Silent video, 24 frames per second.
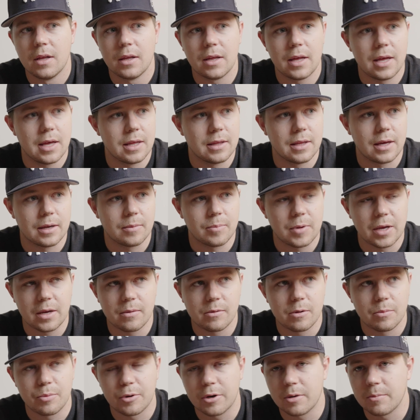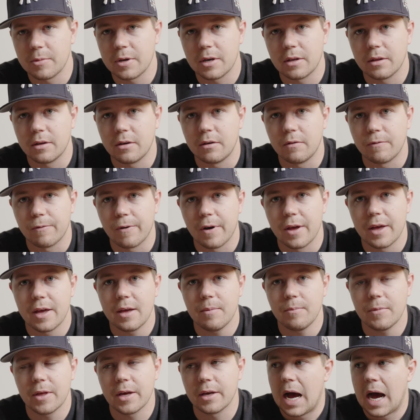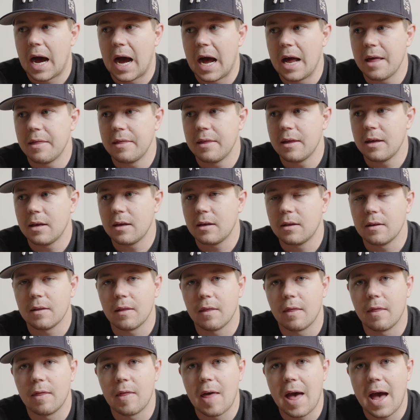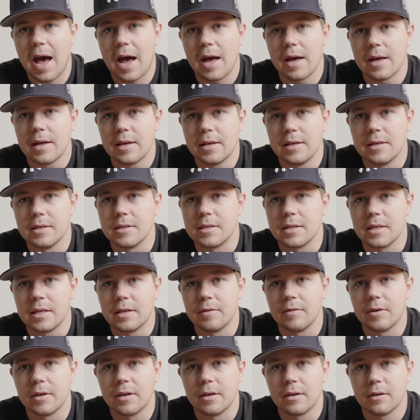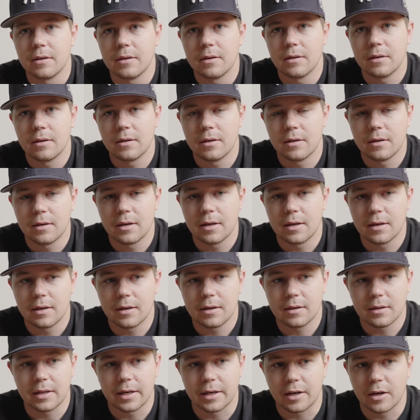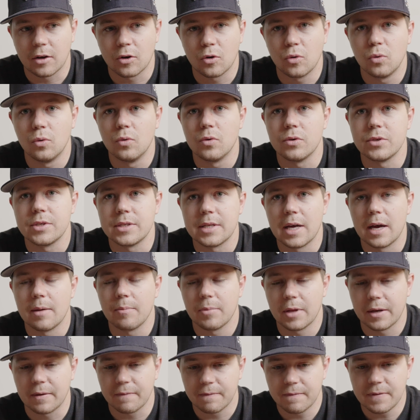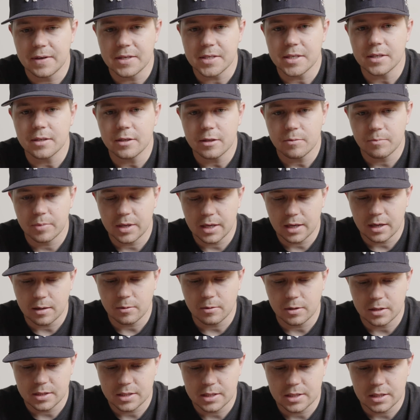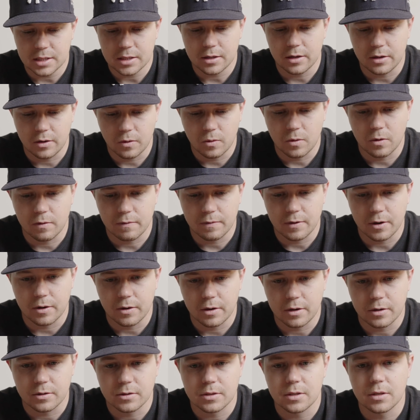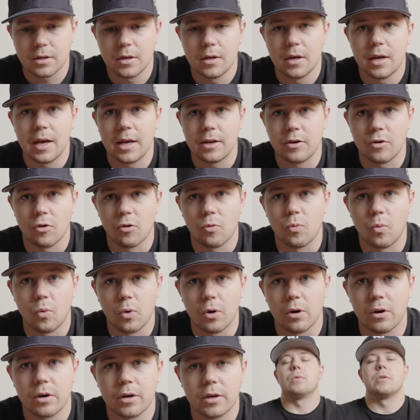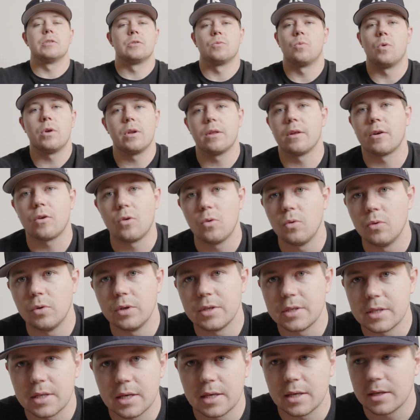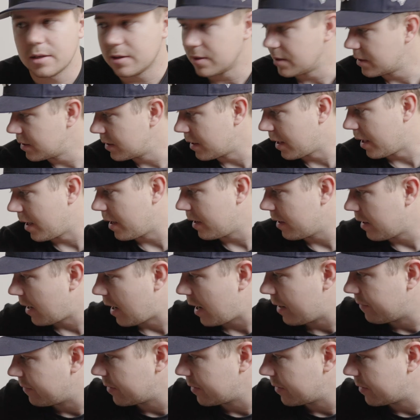and like being able to put them in a little frame, like I think that is even like a cool step. Like physically being able to see your photos and your work is one of the coolest things that I've